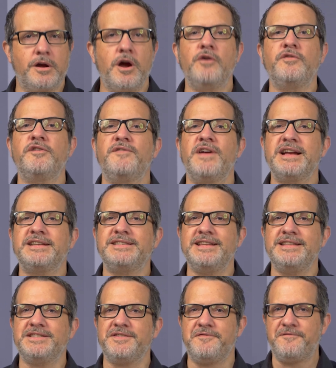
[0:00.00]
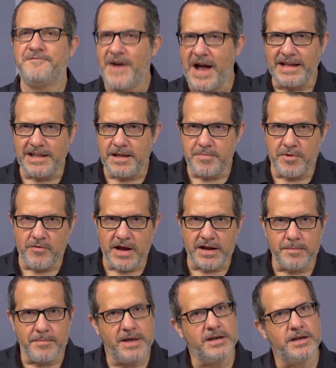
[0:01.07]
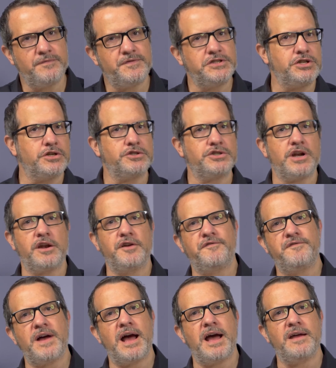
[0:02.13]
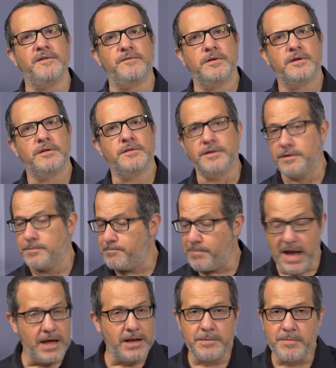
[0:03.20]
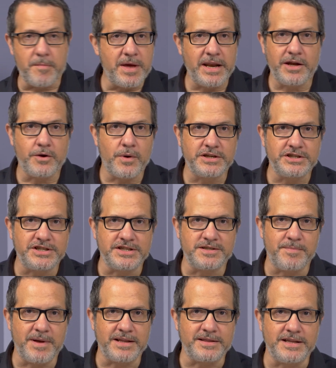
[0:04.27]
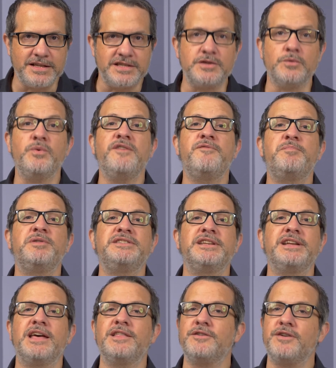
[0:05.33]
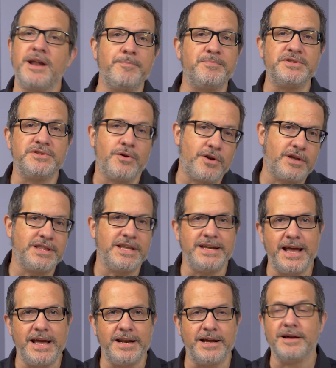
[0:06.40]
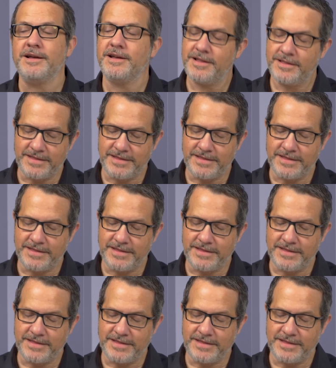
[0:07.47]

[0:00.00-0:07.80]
COVID vaccines have finally been recommended for children under five. There are bound to be many questions about this, so we've put together an episode on the data.